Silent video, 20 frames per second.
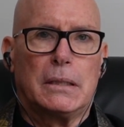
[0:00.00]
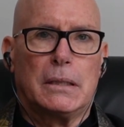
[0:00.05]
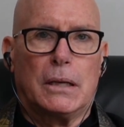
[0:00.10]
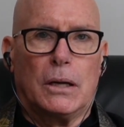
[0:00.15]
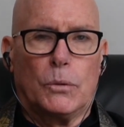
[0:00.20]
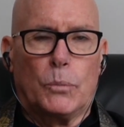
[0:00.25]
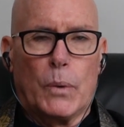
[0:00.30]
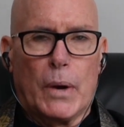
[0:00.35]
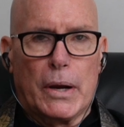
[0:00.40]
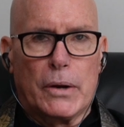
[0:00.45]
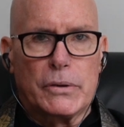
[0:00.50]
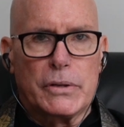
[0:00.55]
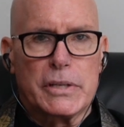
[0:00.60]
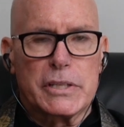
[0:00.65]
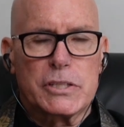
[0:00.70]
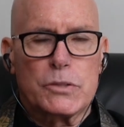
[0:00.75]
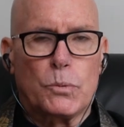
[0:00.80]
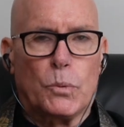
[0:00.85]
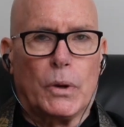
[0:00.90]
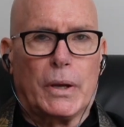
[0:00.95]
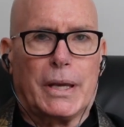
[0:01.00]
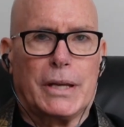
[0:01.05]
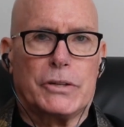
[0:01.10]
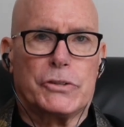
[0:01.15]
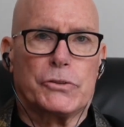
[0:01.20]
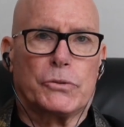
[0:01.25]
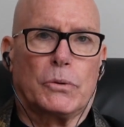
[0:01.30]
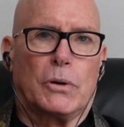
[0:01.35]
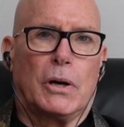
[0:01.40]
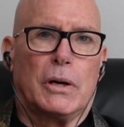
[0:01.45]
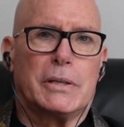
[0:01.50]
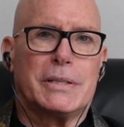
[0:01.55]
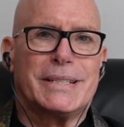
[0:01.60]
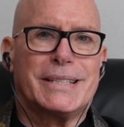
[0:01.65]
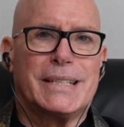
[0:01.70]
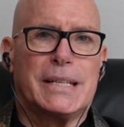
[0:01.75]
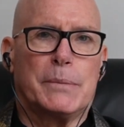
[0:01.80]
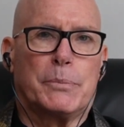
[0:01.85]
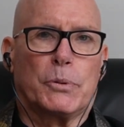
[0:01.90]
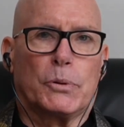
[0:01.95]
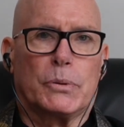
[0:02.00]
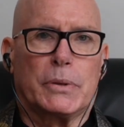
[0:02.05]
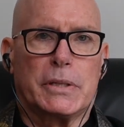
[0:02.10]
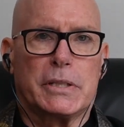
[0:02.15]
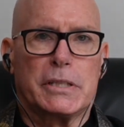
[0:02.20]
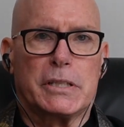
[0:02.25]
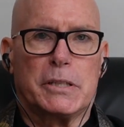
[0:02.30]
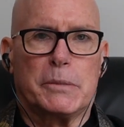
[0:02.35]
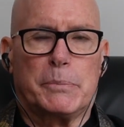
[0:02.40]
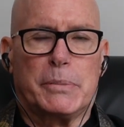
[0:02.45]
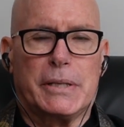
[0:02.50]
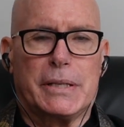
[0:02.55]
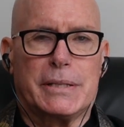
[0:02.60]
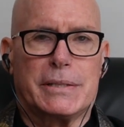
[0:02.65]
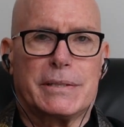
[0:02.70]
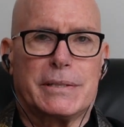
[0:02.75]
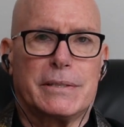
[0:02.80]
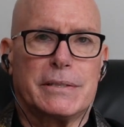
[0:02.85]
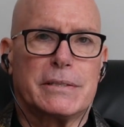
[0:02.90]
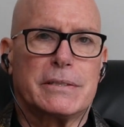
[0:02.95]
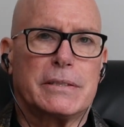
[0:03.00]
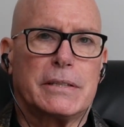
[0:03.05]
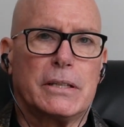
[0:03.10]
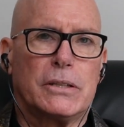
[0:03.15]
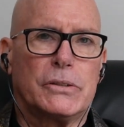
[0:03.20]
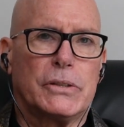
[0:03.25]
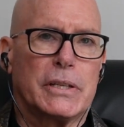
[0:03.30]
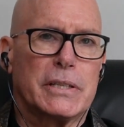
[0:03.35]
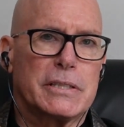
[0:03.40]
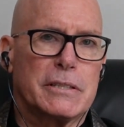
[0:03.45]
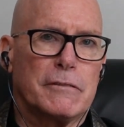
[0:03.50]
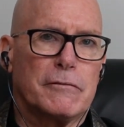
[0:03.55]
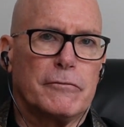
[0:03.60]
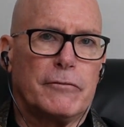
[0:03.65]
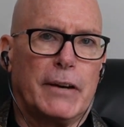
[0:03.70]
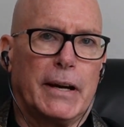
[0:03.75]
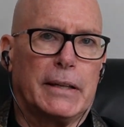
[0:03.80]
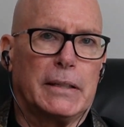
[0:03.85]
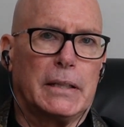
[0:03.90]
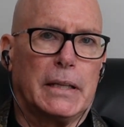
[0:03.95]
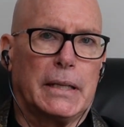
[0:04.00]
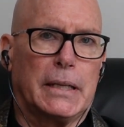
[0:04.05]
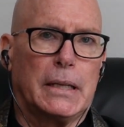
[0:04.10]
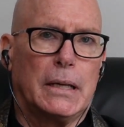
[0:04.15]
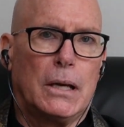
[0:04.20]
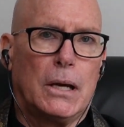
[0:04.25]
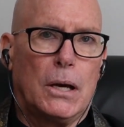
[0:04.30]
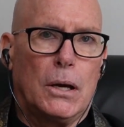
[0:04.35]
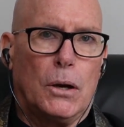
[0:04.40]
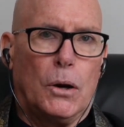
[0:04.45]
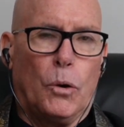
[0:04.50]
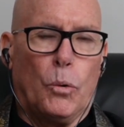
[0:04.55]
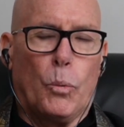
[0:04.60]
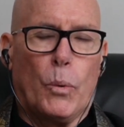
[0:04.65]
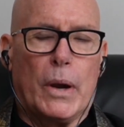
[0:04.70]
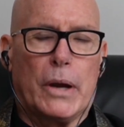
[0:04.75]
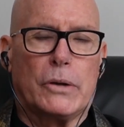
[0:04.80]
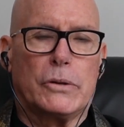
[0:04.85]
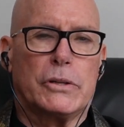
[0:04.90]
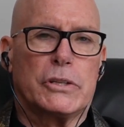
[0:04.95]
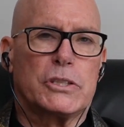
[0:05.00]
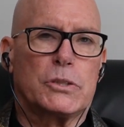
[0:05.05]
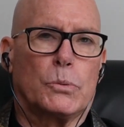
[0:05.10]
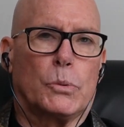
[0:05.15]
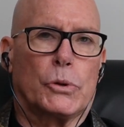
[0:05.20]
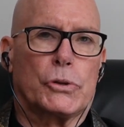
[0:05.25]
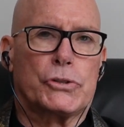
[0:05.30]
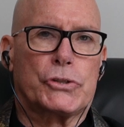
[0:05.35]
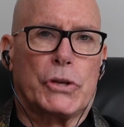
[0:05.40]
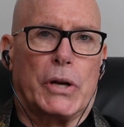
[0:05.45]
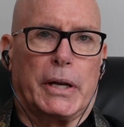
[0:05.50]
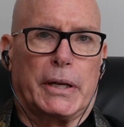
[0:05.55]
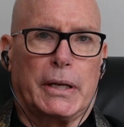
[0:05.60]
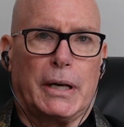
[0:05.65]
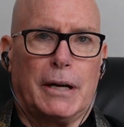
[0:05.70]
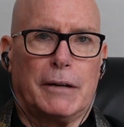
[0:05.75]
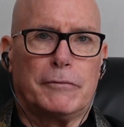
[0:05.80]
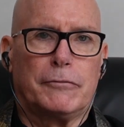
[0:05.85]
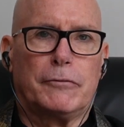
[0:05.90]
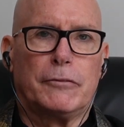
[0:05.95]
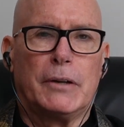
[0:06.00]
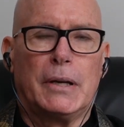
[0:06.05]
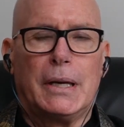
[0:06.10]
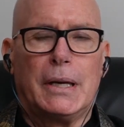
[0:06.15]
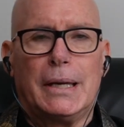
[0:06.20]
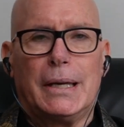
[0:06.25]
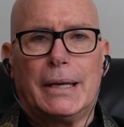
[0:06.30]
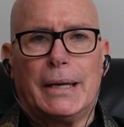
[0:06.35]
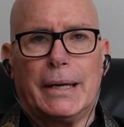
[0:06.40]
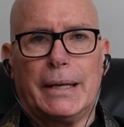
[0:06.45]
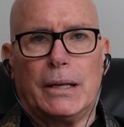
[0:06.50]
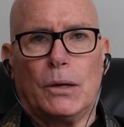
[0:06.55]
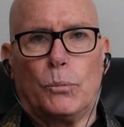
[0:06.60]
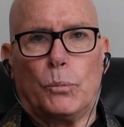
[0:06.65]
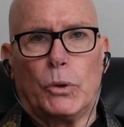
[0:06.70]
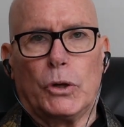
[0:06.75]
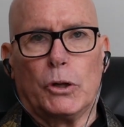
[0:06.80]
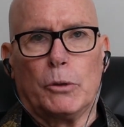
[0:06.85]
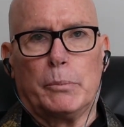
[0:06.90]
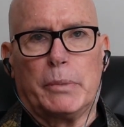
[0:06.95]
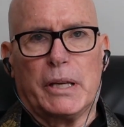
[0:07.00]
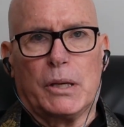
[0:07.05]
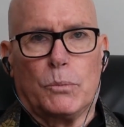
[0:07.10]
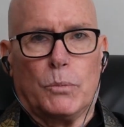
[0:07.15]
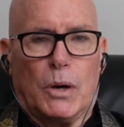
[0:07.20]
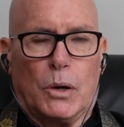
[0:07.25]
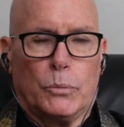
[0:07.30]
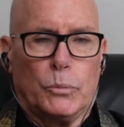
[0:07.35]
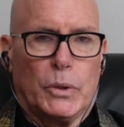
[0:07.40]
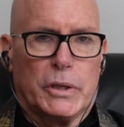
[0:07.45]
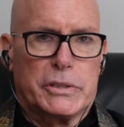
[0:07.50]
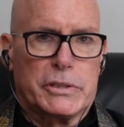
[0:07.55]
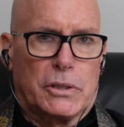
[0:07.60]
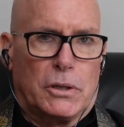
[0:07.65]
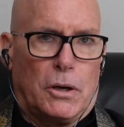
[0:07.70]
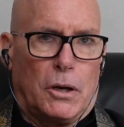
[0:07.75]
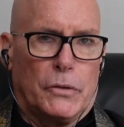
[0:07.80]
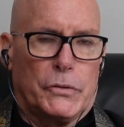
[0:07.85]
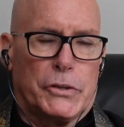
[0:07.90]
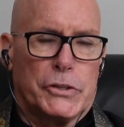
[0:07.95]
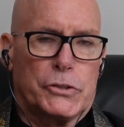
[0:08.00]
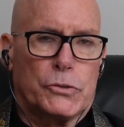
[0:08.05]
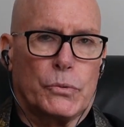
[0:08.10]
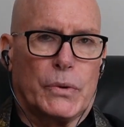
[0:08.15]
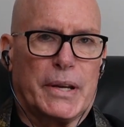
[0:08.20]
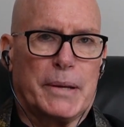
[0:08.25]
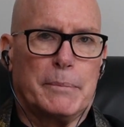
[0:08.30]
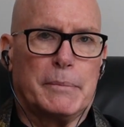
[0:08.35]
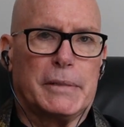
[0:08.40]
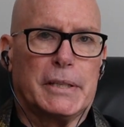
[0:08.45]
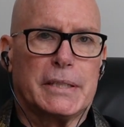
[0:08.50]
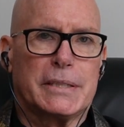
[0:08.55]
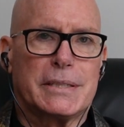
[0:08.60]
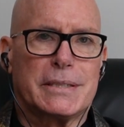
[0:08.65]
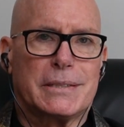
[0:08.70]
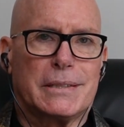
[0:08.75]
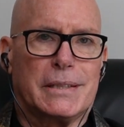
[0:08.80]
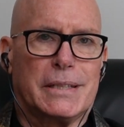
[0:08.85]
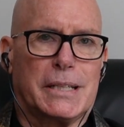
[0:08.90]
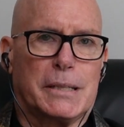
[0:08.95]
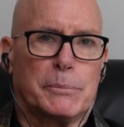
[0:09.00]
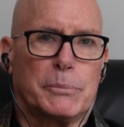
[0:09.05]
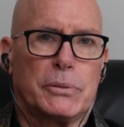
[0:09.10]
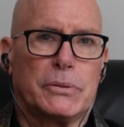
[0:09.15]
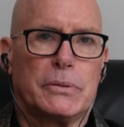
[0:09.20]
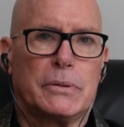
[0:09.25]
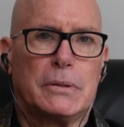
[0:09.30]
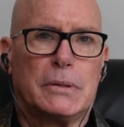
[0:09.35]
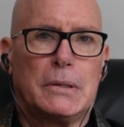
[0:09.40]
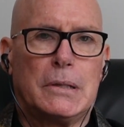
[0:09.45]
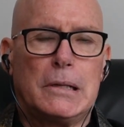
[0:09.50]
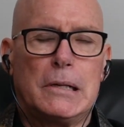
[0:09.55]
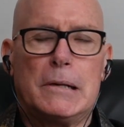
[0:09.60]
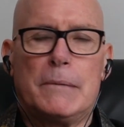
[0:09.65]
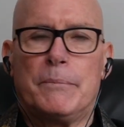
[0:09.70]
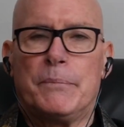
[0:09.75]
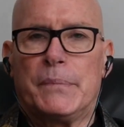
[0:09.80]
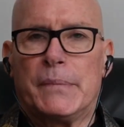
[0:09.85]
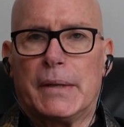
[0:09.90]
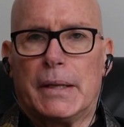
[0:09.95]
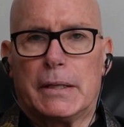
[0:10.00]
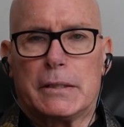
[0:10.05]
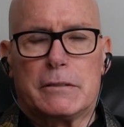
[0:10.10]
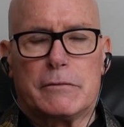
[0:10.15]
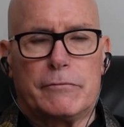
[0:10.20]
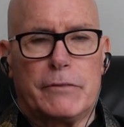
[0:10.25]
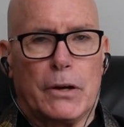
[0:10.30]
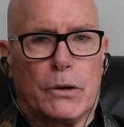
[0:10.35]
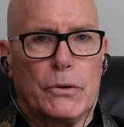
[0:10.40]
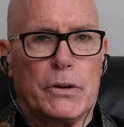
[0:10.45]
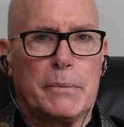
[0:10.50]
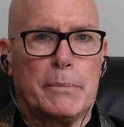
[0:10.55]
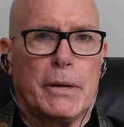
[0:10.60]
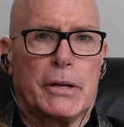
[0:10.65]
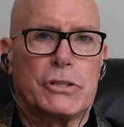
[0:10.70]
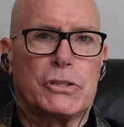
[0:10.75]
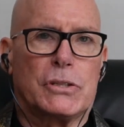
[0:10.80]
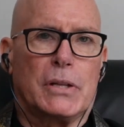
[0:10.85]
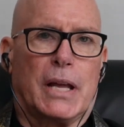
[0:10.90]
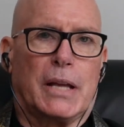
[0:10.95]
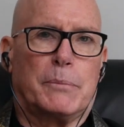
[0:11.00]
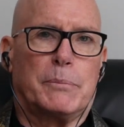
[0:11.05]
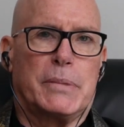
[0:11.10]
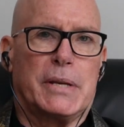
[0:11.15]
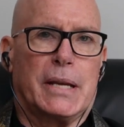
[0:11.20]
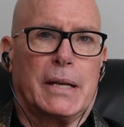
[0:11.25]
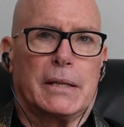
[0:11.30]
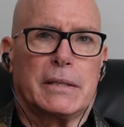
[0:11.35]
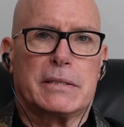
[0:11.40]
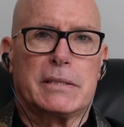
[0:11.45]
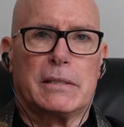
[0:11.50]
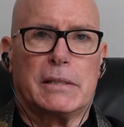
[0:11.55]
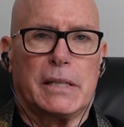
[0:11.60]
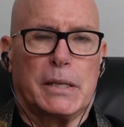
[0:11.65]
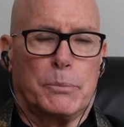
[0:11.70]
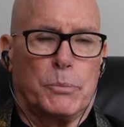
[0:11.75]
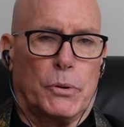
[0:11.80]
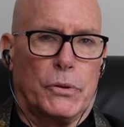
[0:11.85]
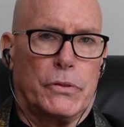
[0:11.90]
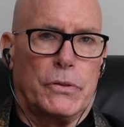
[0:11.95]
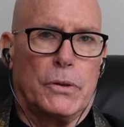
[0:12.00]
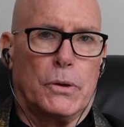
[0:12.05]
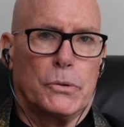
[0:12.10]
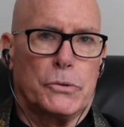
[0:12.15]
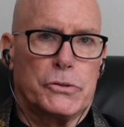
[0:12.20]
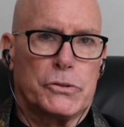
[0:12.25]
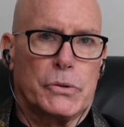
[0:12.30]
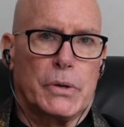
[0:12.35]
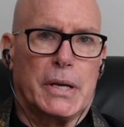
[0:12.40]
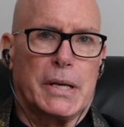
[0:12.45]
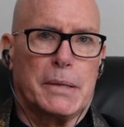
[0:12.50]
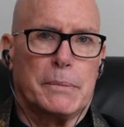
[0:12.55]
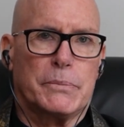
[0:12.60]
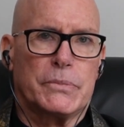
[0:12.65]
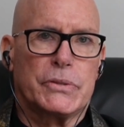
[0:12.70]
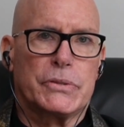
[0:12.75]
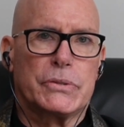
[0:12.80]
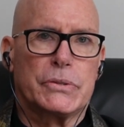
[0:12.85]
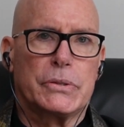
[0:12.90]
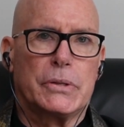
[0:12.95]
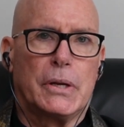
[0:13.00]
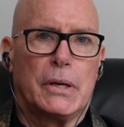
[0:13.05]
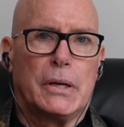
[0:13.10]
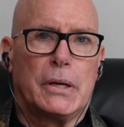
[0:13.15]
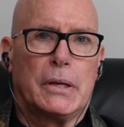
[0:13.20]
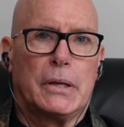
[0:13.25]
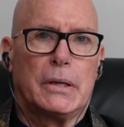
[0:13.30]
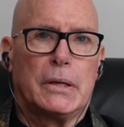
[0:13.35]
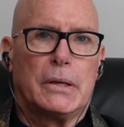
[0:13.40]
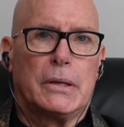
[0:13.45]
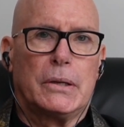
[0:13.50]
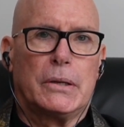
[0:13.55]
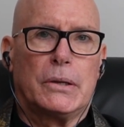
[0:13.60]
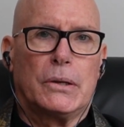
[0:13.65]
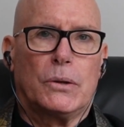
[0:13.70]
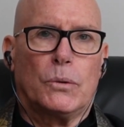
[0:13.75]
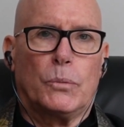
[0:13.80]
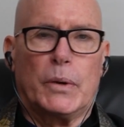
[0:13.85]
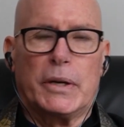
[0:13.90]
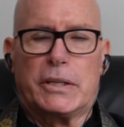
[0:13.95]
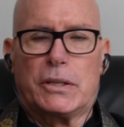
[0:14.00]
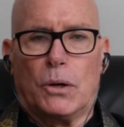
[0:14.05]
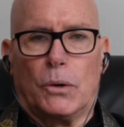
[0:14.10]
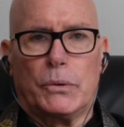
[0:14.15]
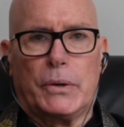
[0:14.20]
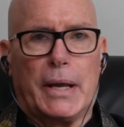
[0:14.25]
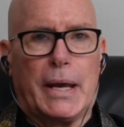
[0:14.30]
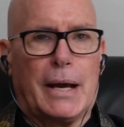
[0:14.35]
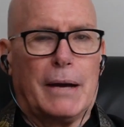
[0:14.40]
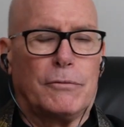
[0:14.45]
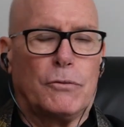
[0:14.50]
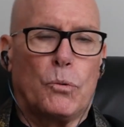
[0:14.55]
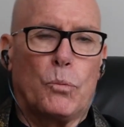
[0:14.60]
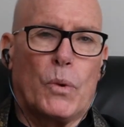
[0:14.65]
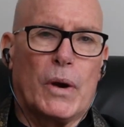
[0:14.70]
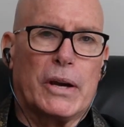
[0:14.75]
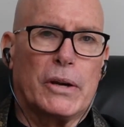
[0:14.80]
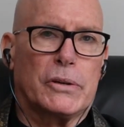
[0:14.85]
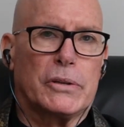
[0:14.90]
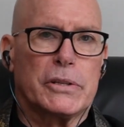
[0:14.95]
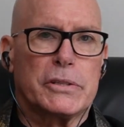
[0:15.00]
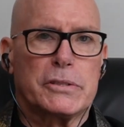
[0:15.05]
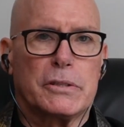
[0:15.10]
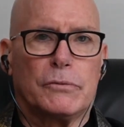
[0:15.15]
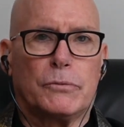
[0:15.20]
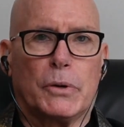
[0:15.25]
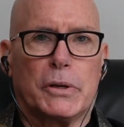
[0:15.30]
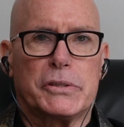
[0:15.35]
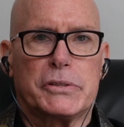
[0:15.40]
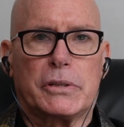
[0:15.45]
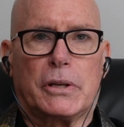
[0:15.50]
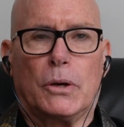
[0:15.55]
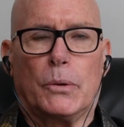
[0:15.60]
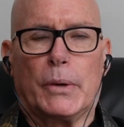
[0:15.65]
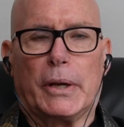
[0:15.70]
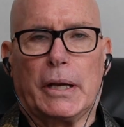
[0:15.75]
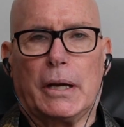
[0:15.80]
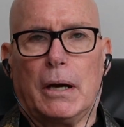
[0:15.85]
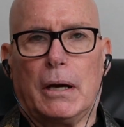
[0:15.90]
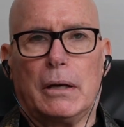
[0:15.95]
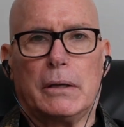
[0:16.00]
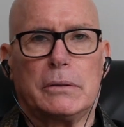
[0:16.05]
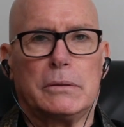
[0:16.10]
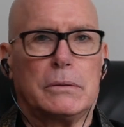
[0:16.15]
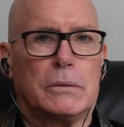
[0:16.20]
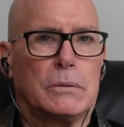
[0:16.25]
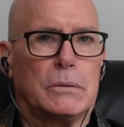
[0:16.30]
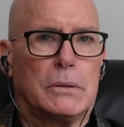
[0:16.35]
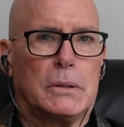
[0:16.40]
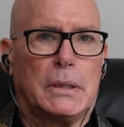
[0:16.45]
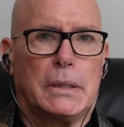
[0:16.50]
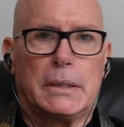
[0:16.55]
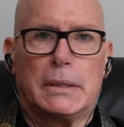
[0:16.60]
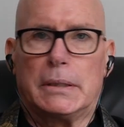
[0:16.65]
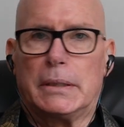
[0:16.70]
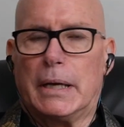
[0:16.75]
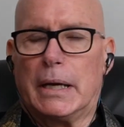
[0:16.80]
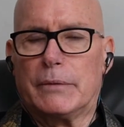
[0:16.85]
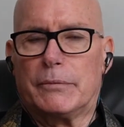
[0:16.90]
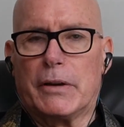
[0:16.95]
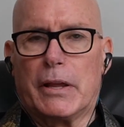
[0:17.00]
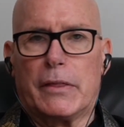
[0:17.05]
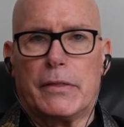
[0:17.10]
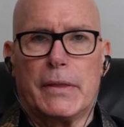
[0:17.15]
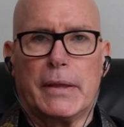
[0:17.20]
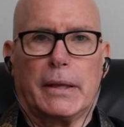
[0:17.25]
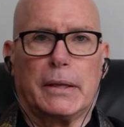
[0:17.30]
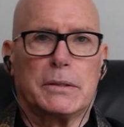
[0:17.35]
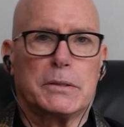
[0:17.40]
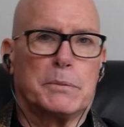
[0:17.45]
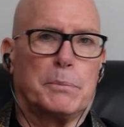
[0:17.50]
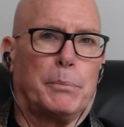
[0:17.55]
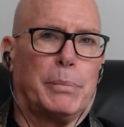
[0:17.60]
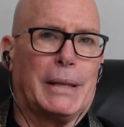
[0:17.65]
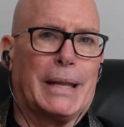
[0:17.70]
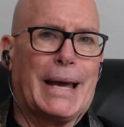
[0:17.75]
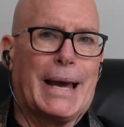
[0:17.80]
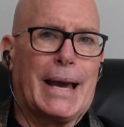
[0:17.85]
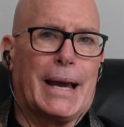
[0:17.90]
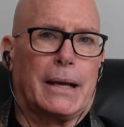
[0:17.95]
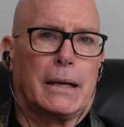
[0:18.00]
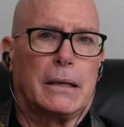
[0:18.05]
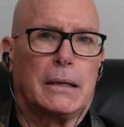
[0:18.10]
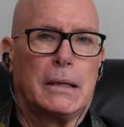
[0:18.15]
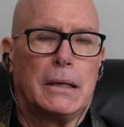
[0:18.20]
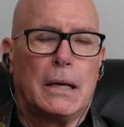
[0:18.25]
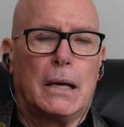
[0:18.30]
Awareness will get drawn deeper into the peace and stillness, and finally awareness will shut off, and it will be what's called the dreamless sleep. It's very much like being asleep with no dreams. We don't have awareness of what's going on. Everything is black.